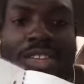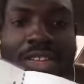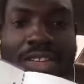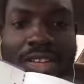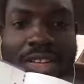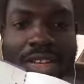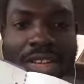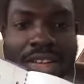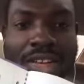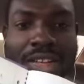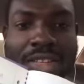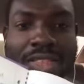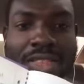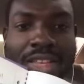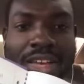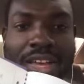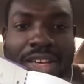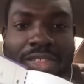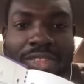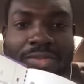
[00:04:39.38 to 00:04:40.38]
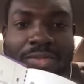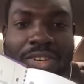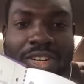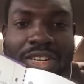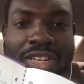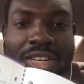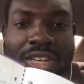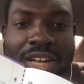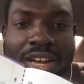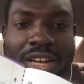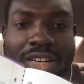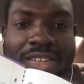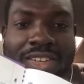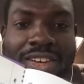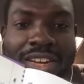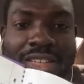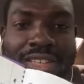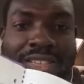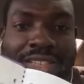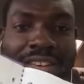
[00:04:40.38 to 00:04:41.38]
Hey, thanks for the
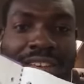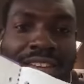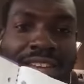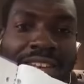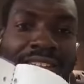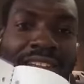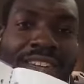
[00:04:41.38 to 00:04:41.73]
congrats, Katie and